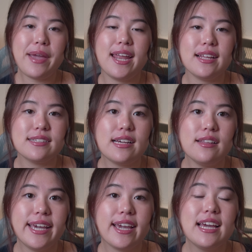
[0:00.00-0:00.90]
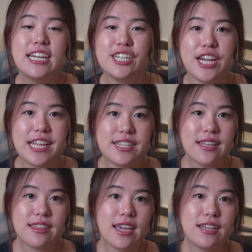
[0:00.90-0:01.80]
panic selling,
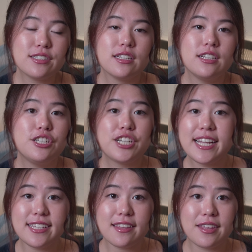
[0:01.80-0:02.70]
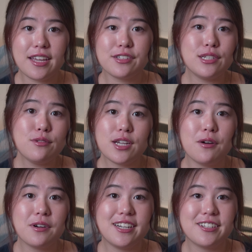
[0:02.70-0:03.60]
chasing things you
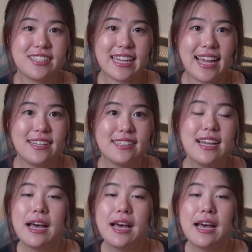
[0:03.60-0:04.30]
don't understand.